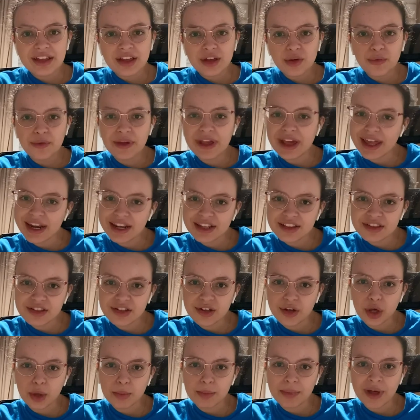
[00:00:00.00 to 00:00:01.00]
We had a
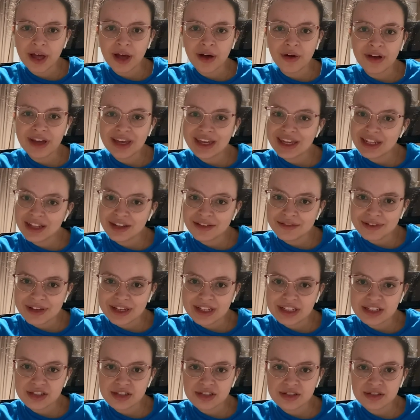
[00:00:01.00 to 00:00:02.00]
talk about
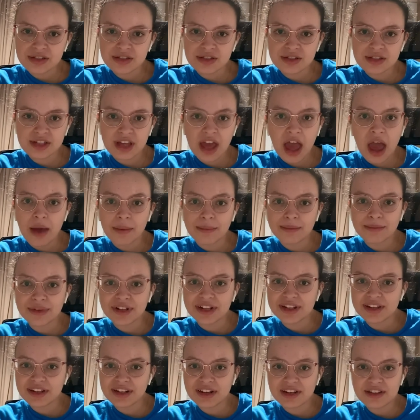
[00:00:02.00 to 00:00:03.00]
innovations and
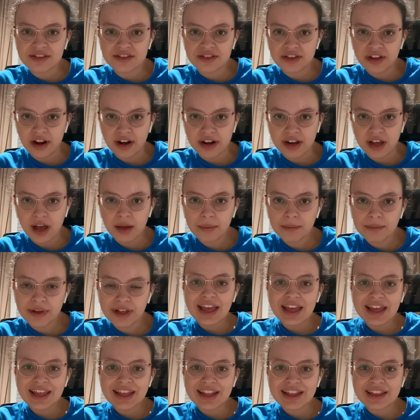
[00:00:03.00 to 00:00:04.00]
building a startup
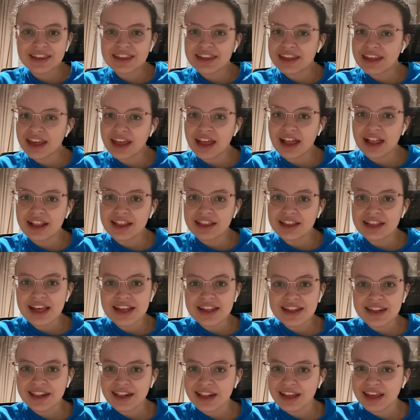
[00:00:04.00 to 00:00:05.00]
in the
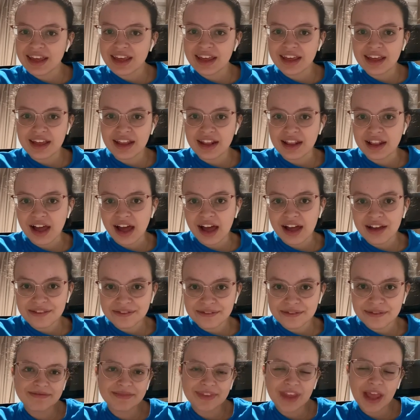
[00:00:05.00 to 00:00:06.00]
Leslie E. Lab
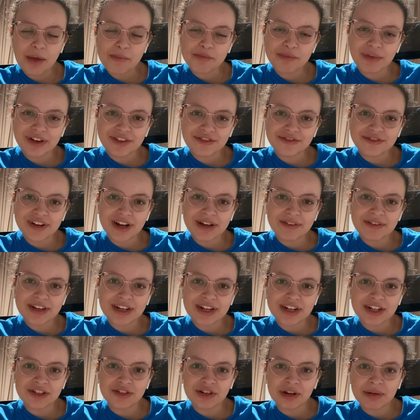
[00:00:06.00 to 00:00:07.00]
by Frank
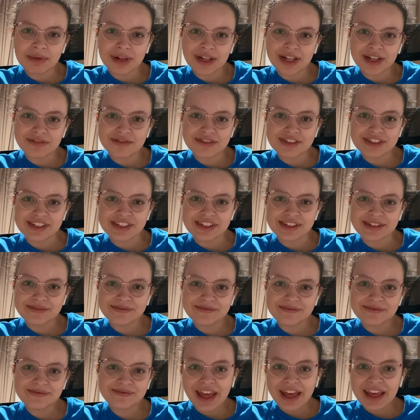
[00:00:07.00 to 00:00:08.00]
Rimalovski.
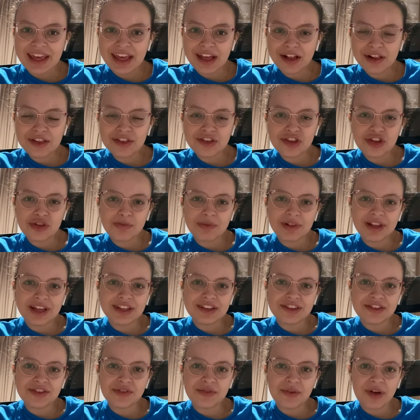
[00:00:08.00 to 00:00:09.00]
He also explained
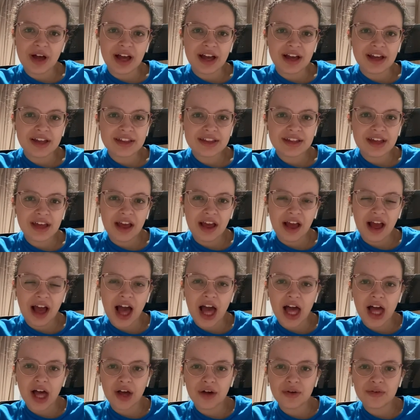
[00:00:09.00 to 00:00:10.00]
to us
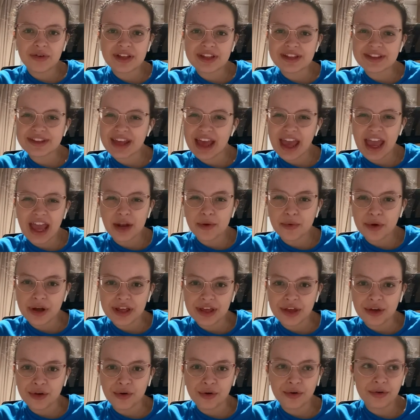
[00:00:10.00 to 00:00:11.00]
how is
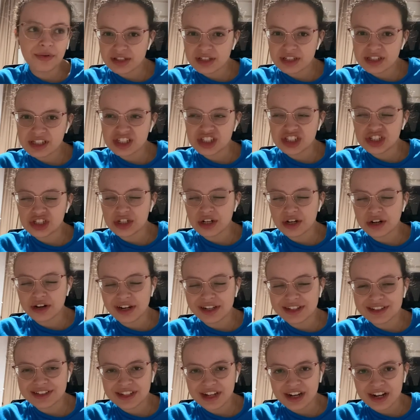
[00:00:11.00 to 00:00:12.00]
NYU in general
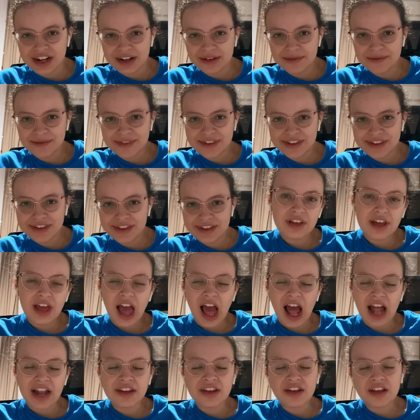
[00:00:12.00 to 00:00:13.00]
terms
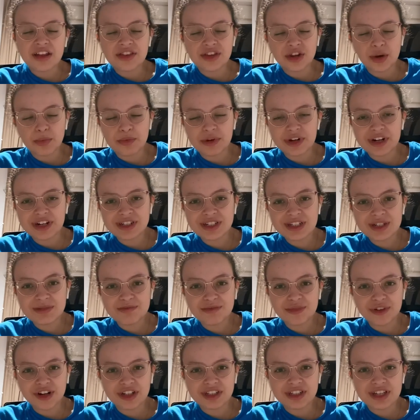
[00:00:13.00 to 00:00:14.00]
and the entrepreneurship
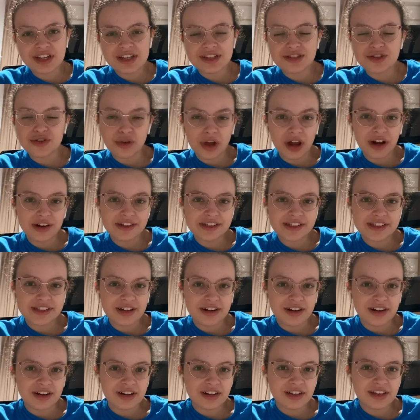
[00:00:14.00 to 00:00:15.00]
projects you can
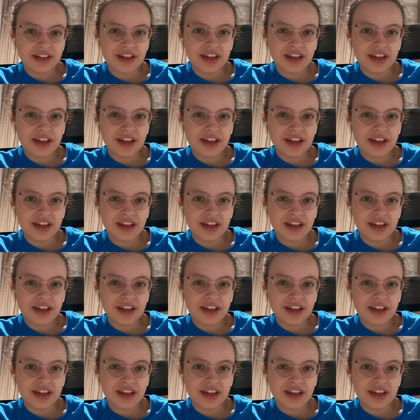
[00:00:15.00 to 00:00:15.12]
start